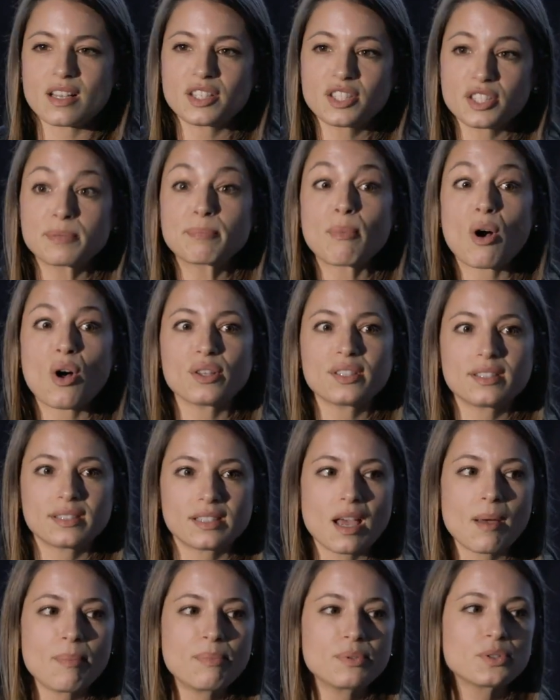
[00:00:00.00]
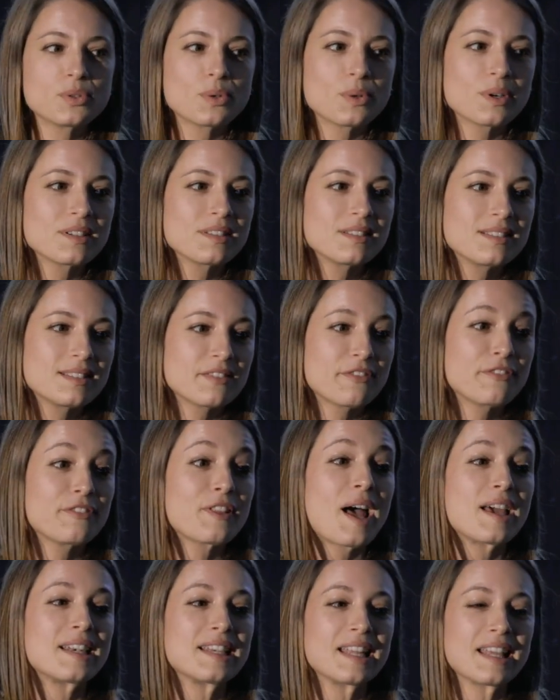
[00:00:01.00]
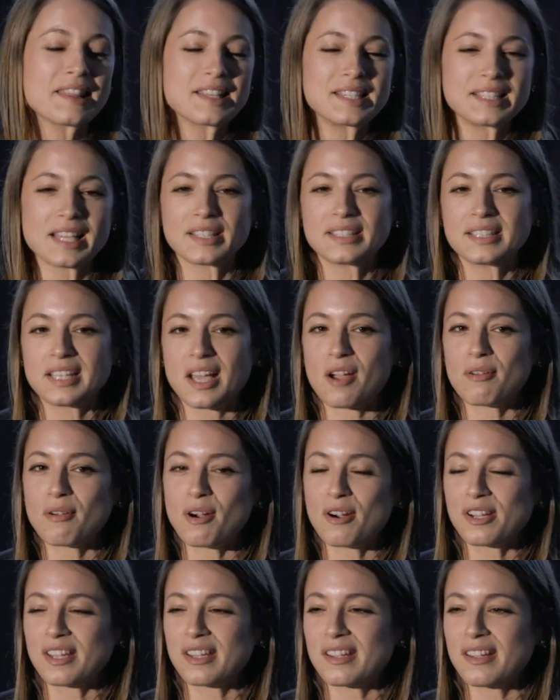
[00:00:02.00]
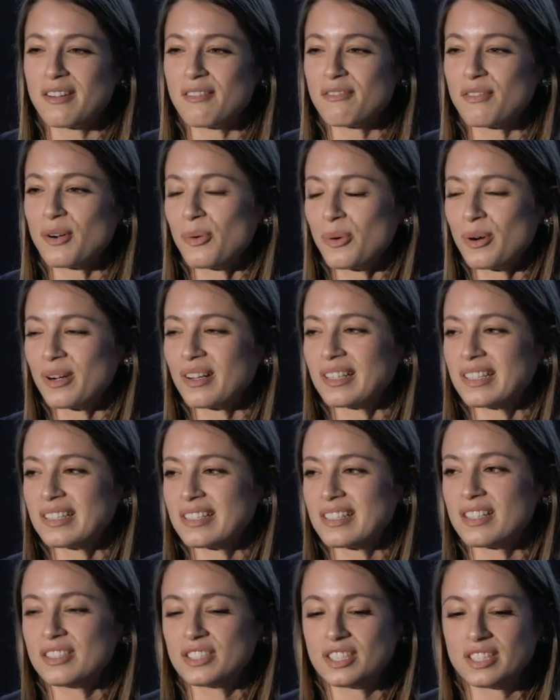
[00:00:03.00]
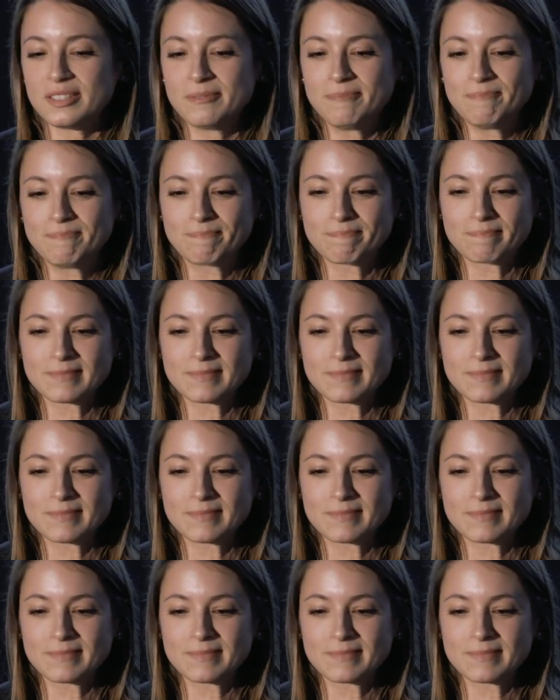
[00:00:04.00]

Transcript: a small step towards flattening the dense hierarchy of our organization.